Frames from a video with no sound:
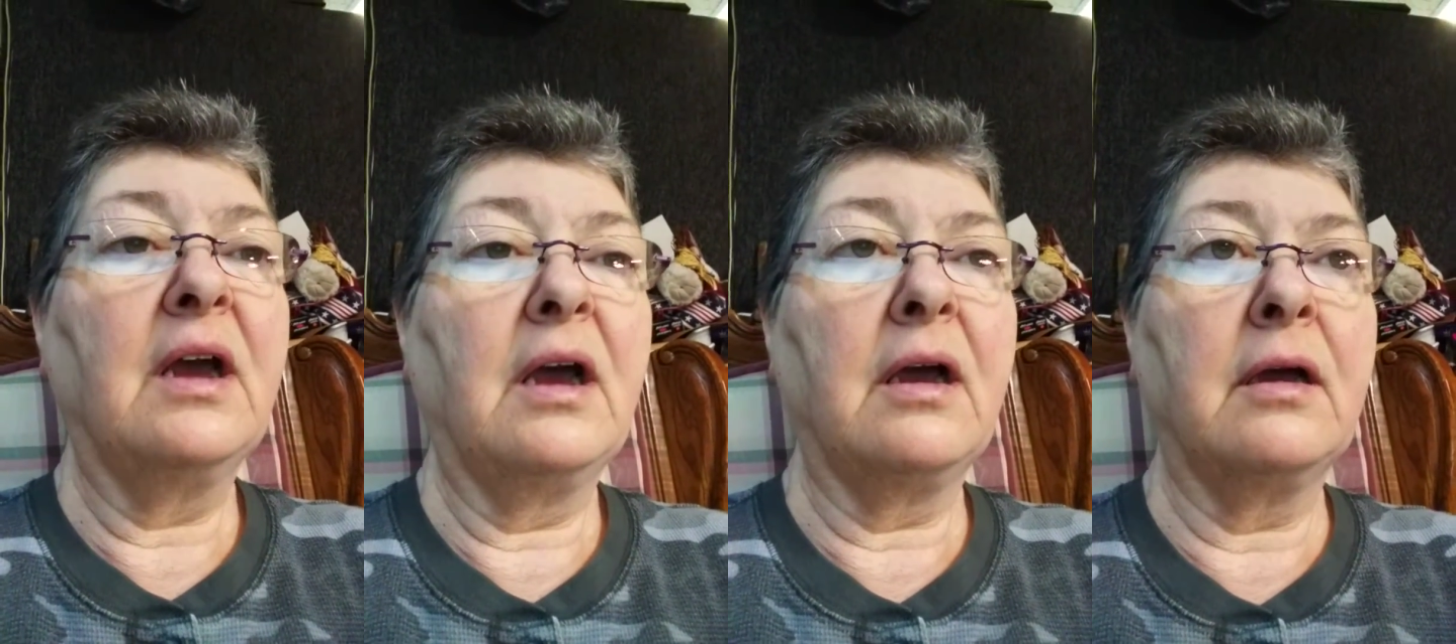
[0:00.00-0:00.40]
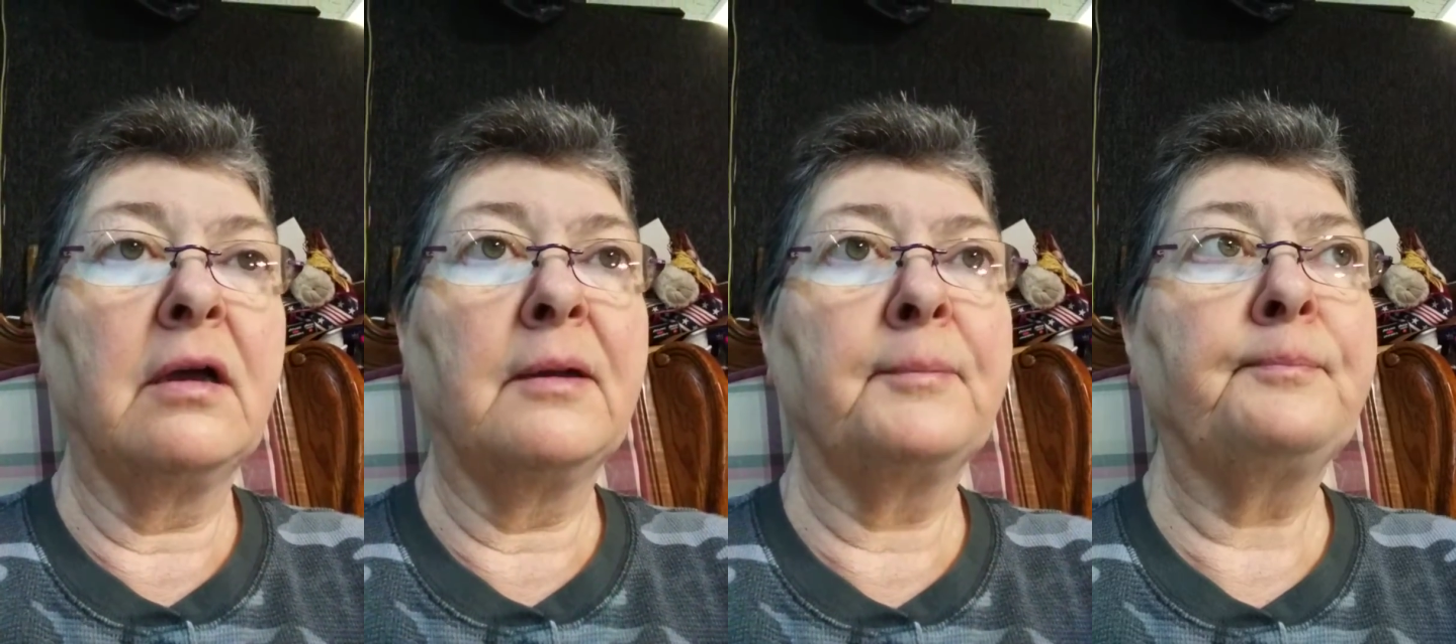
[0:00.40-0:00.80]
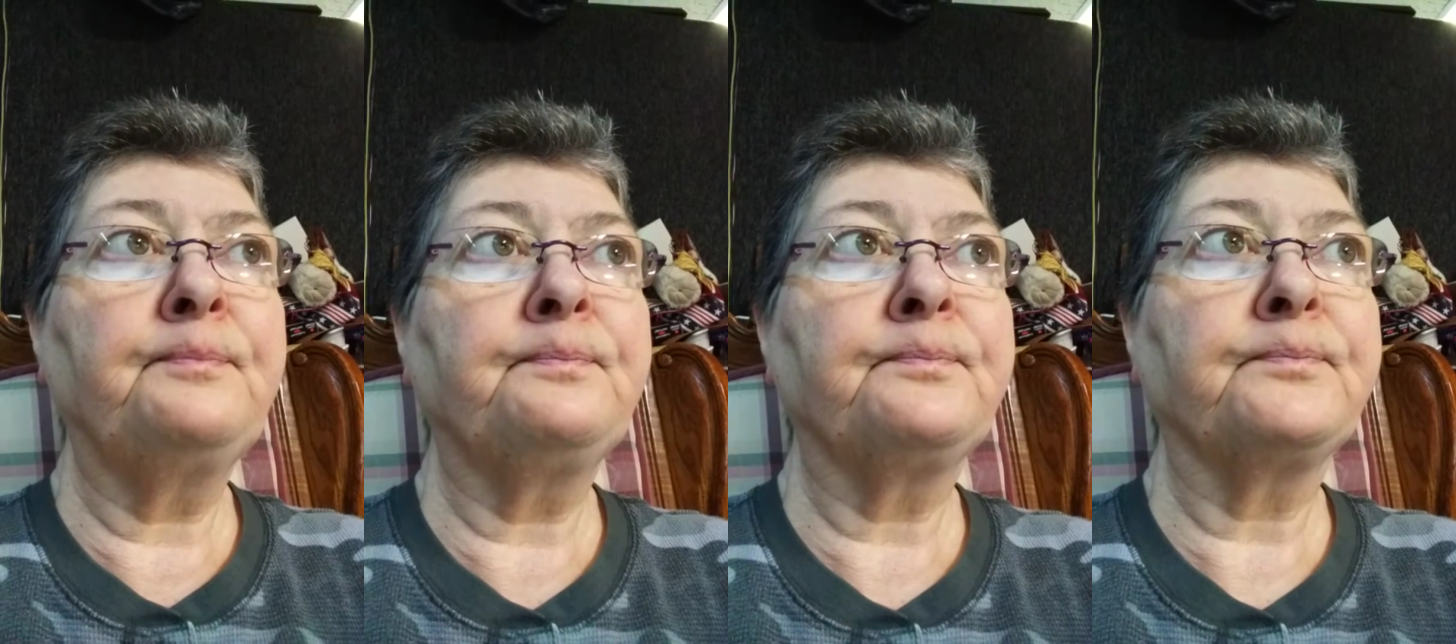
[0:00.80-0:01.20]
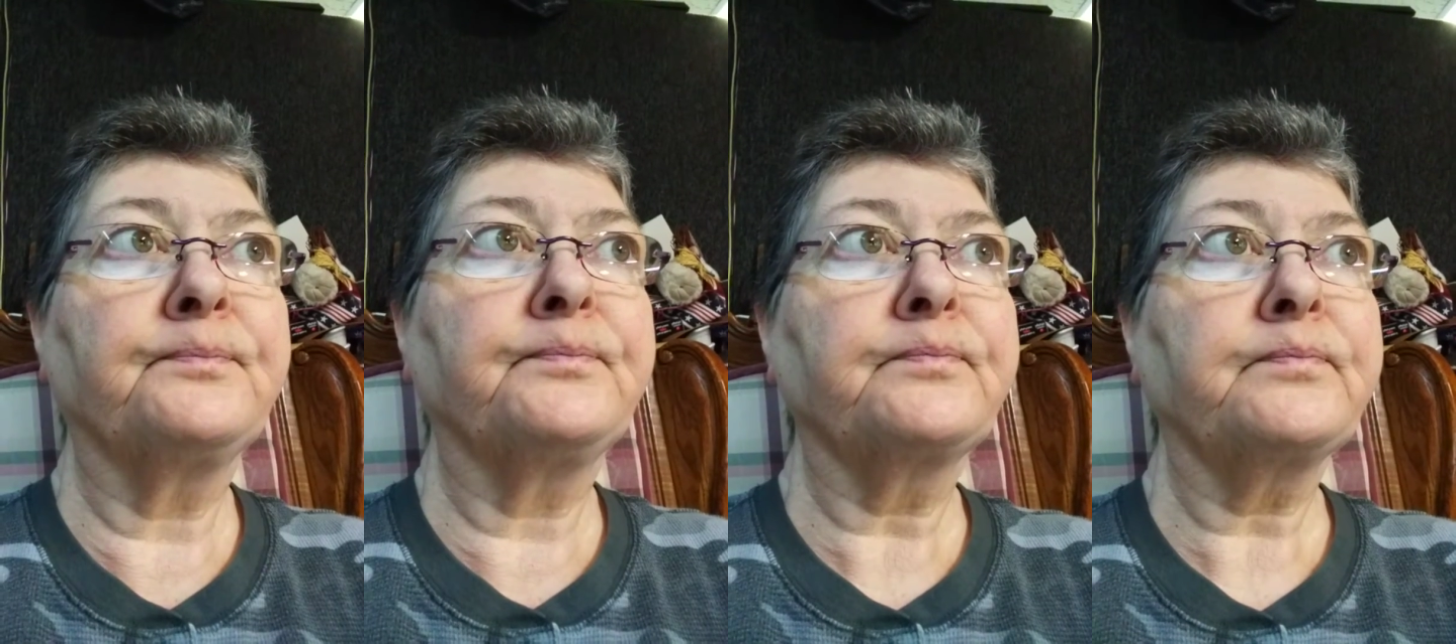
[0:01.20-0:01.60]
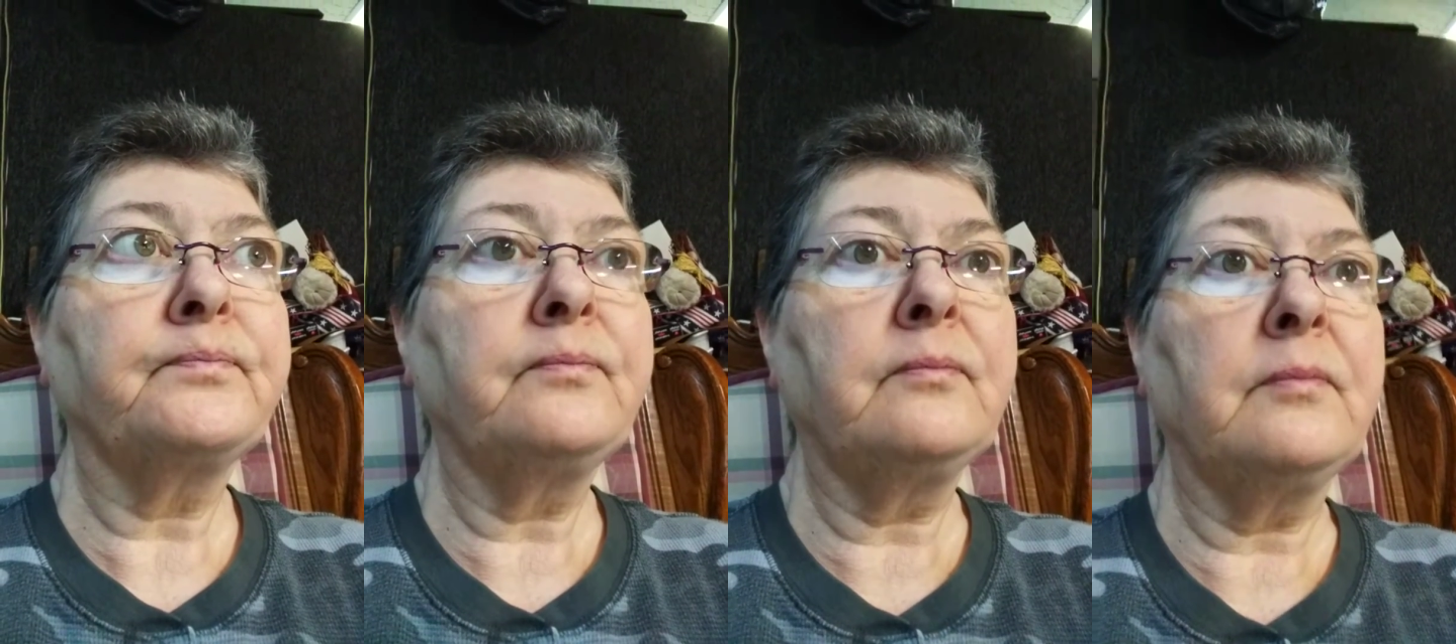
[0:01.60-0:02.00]
Um,
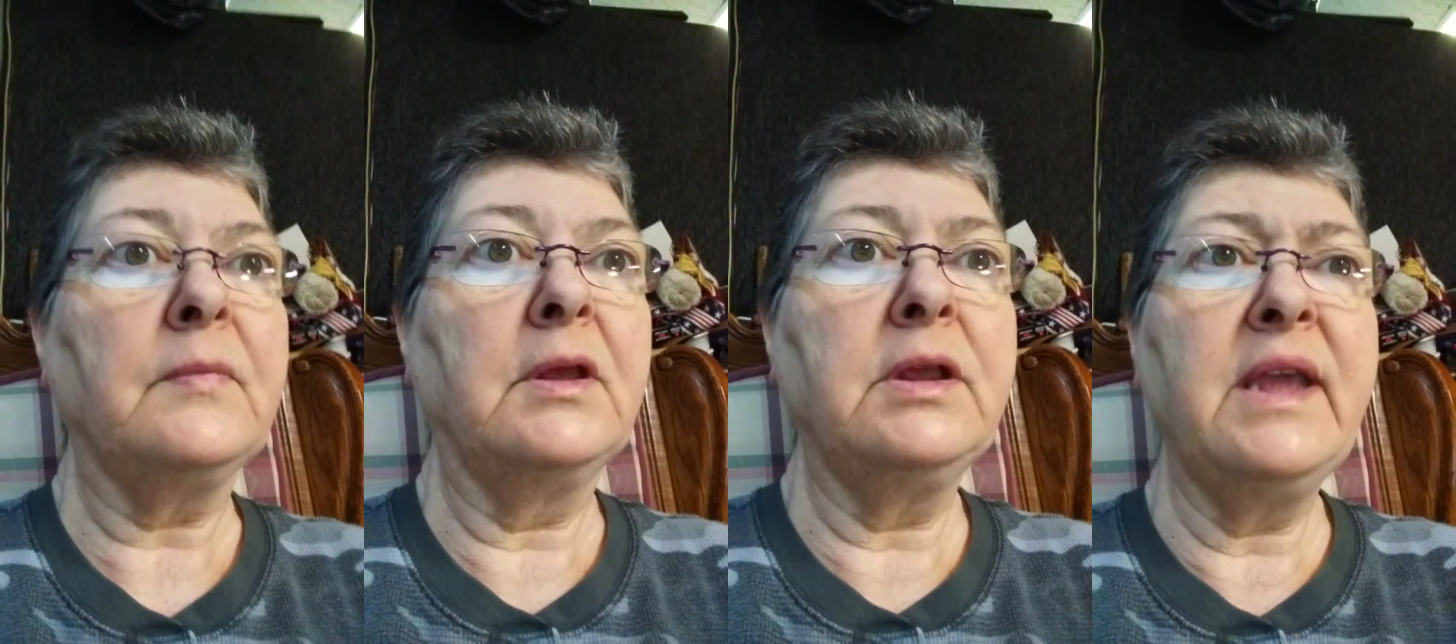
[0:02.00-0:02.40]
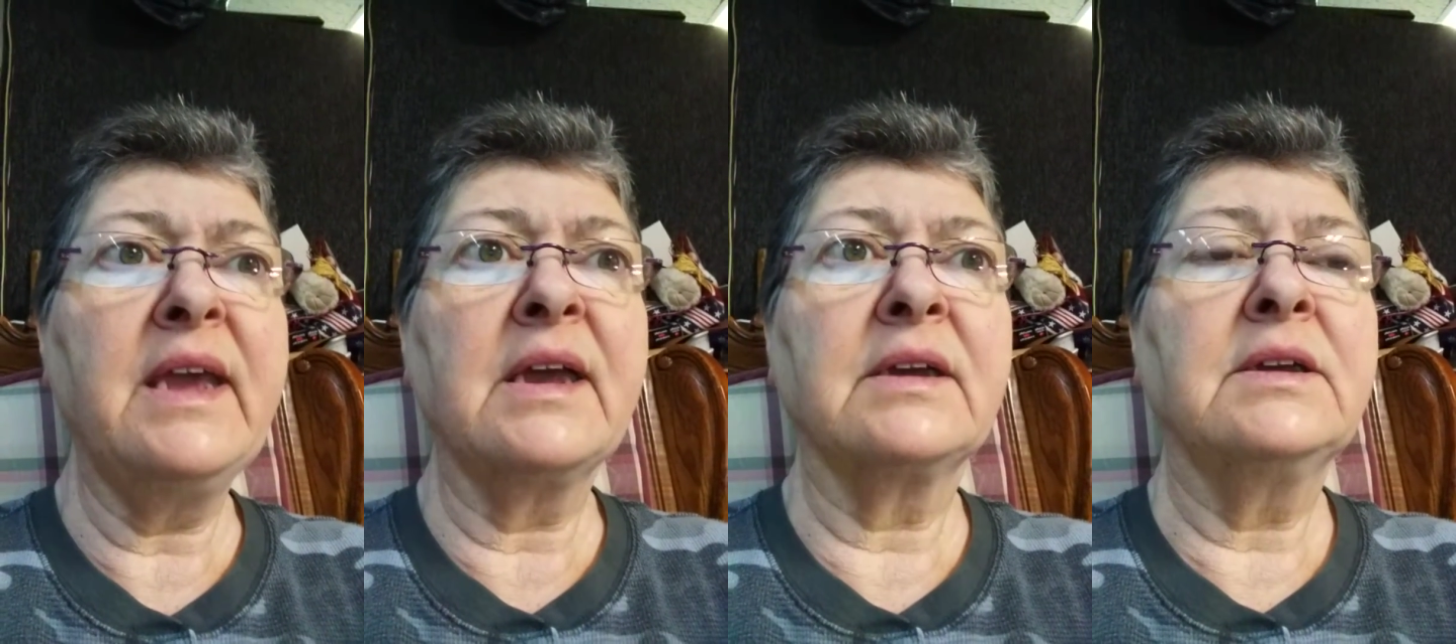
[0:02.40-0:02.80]
yeah.